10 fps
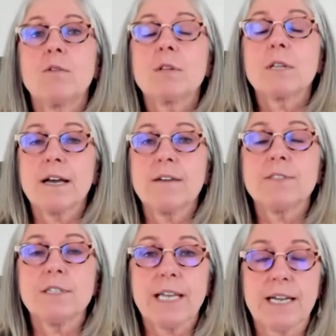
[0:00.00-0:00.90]
who love
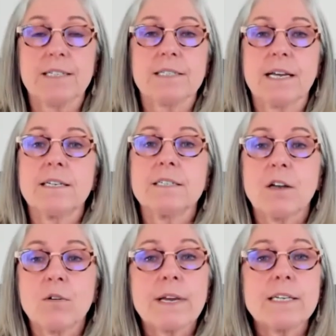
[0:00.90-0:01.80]
to dance and
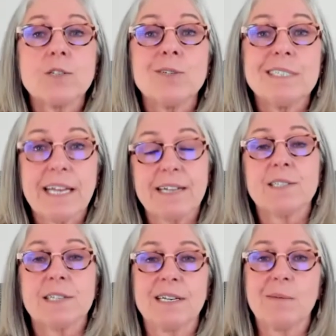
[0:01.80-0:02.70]
don't get to
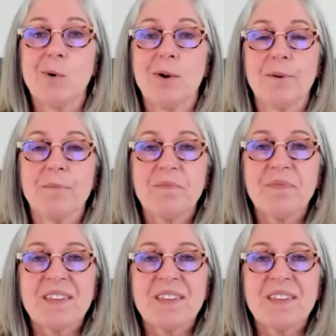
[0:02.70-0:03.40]
dance anymore.